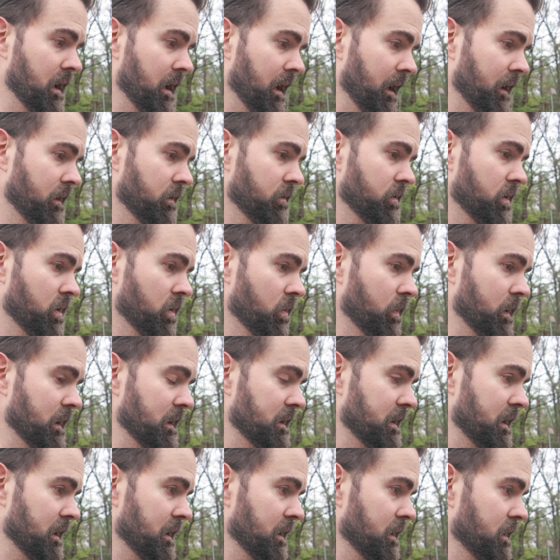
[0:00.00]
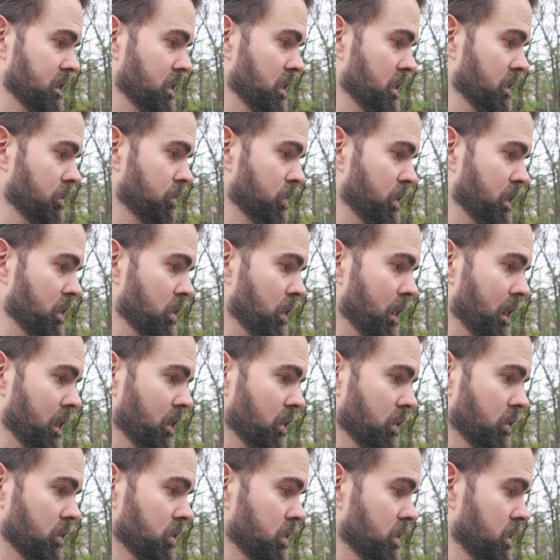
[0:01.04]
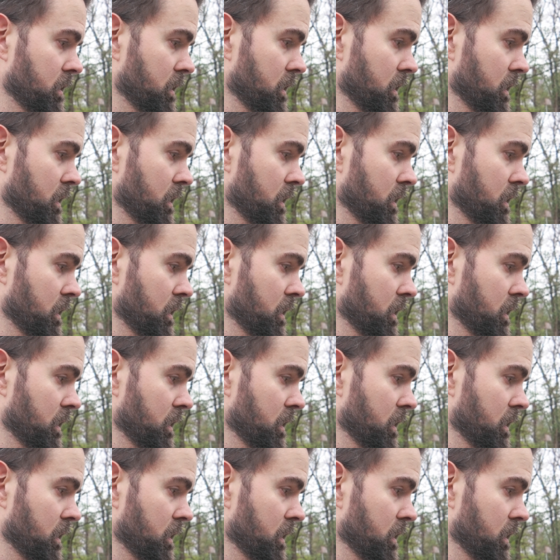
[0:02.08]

we did pretty well